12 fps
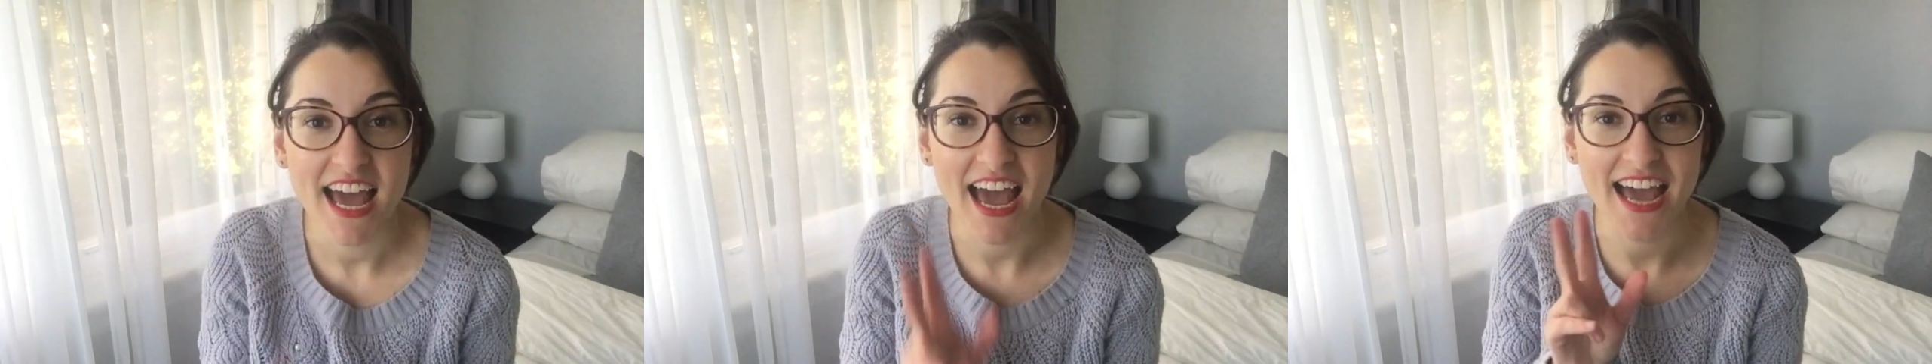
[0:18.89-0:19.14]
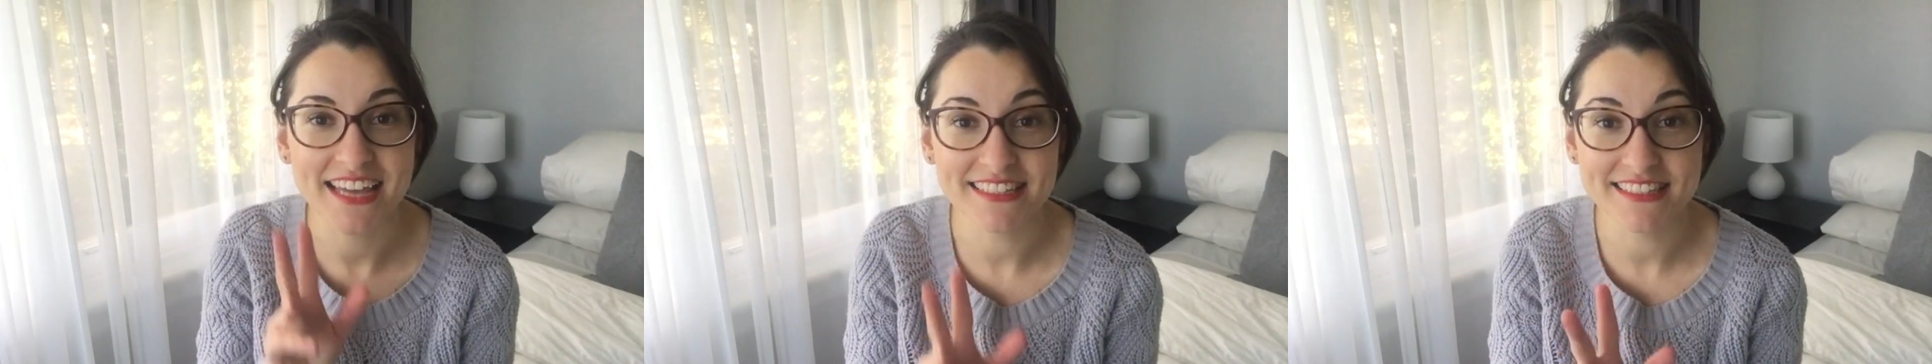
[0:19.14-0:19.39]

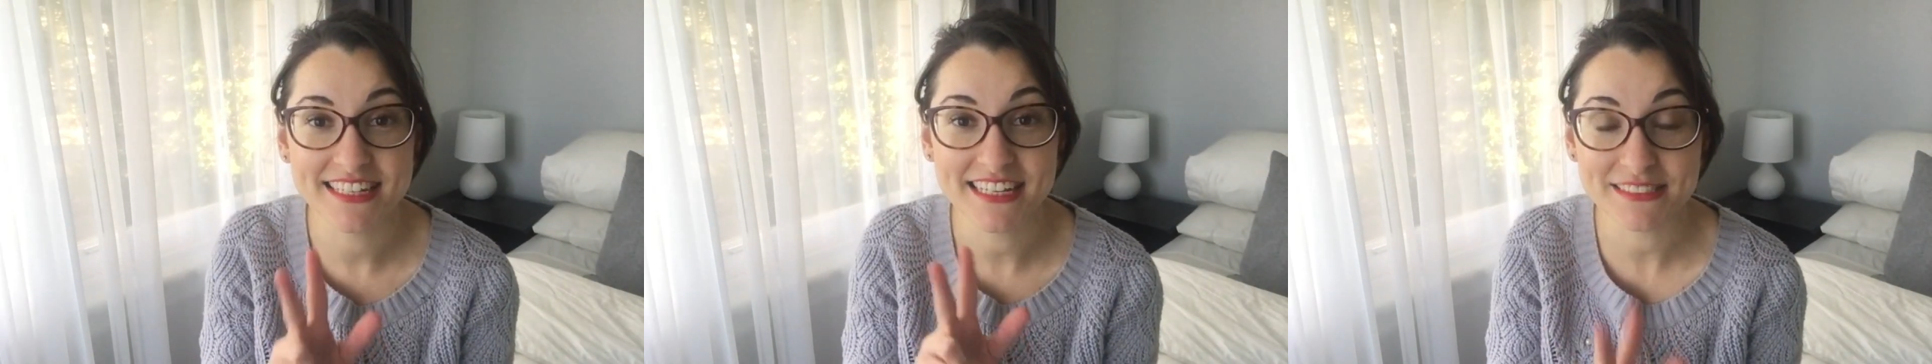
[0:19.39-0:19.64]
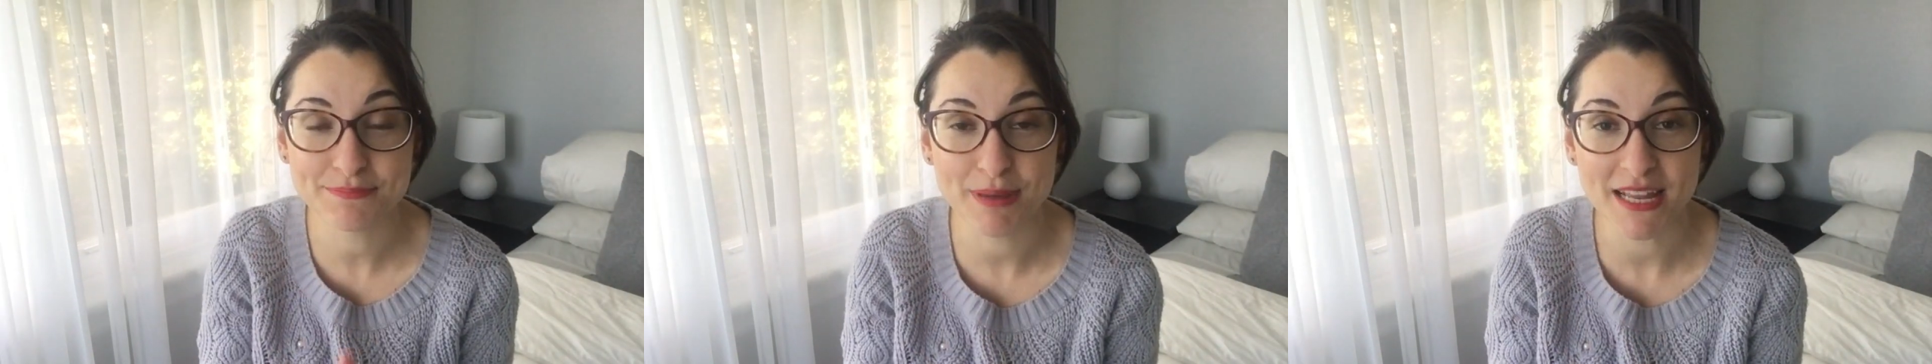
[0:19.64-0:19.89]
Hay
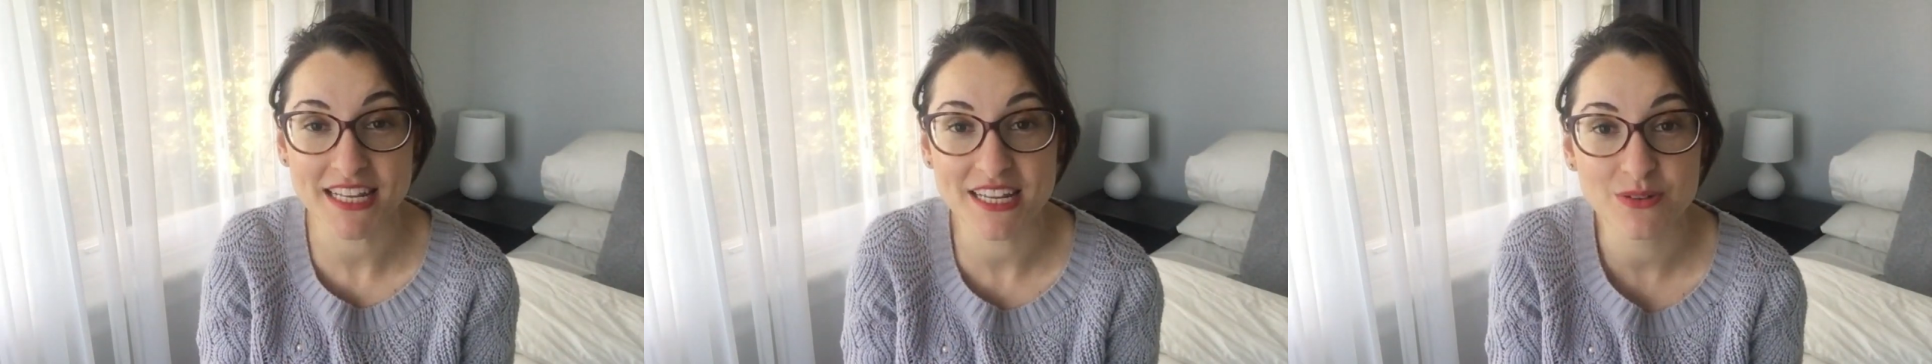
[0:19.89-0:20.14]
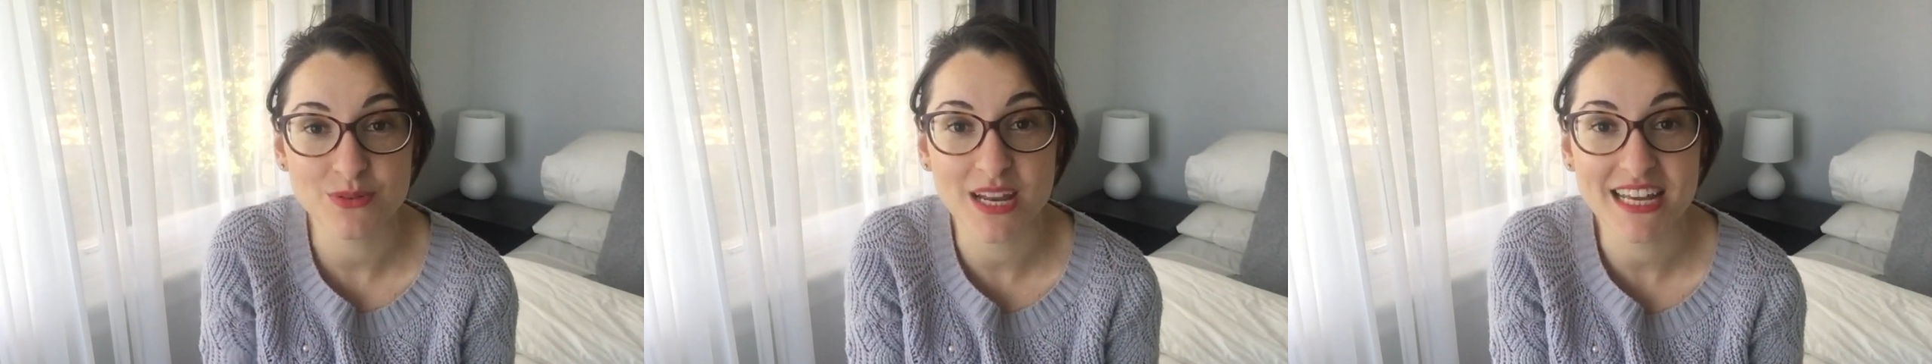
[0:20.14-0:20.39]
3
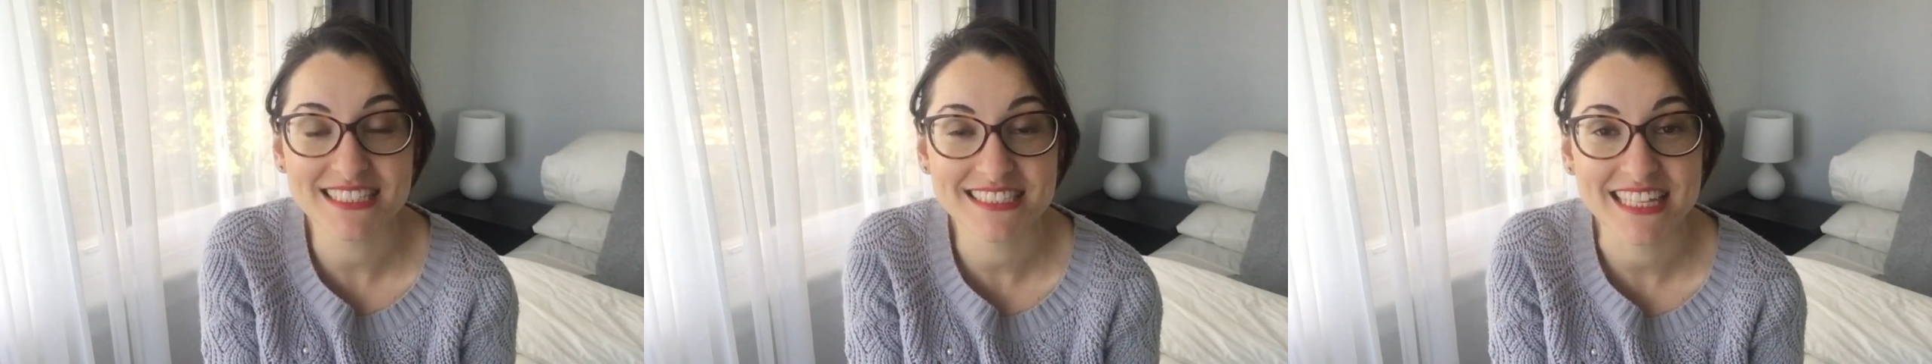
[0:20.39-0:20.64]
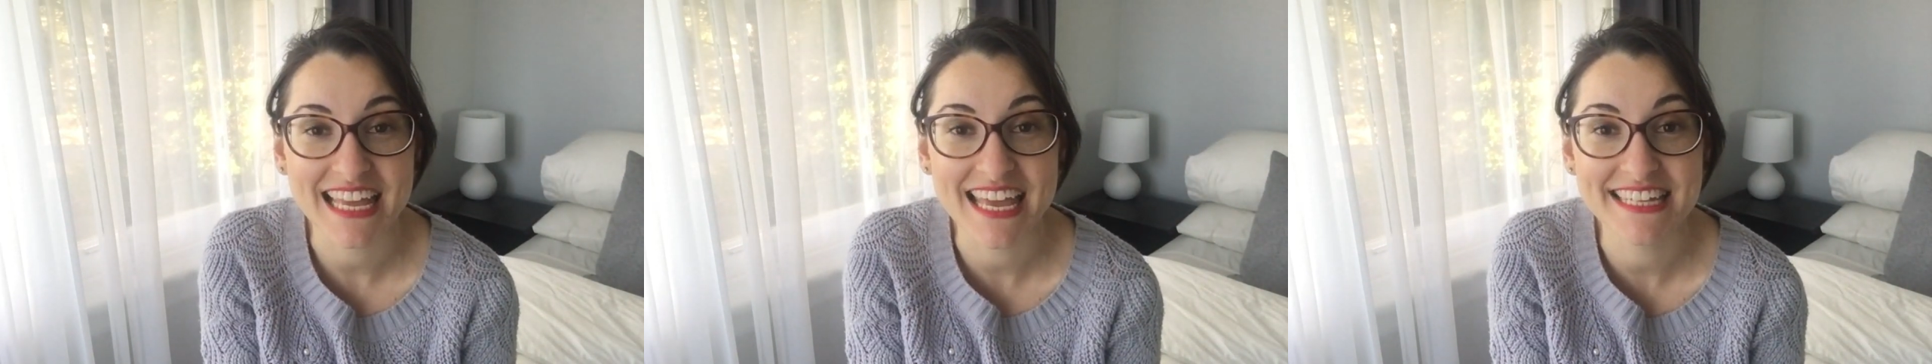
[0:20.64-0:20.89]

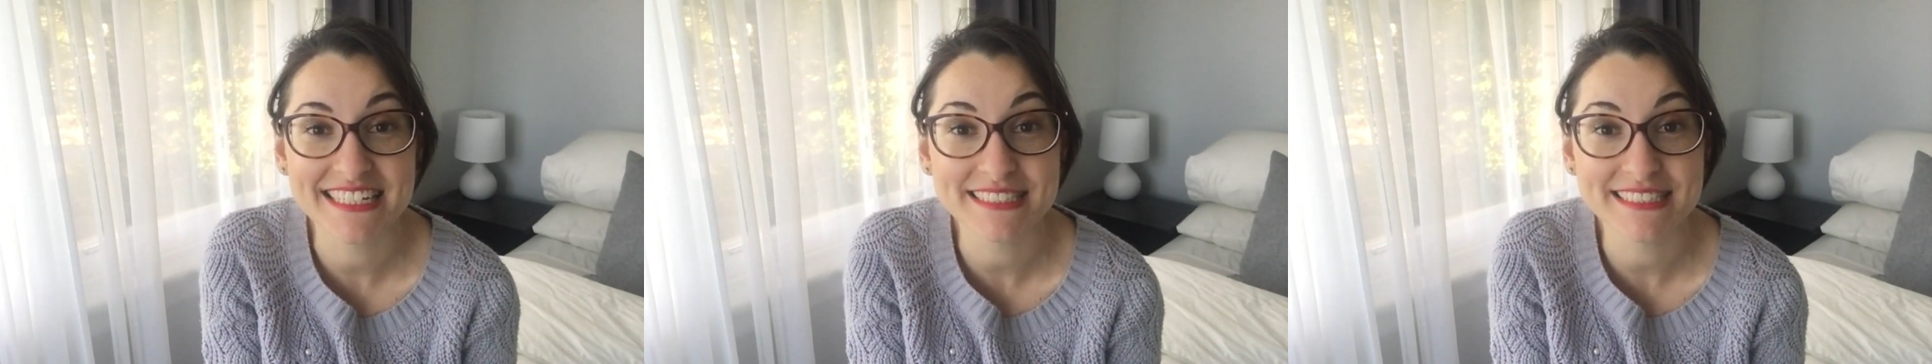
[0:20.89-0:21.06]
películas en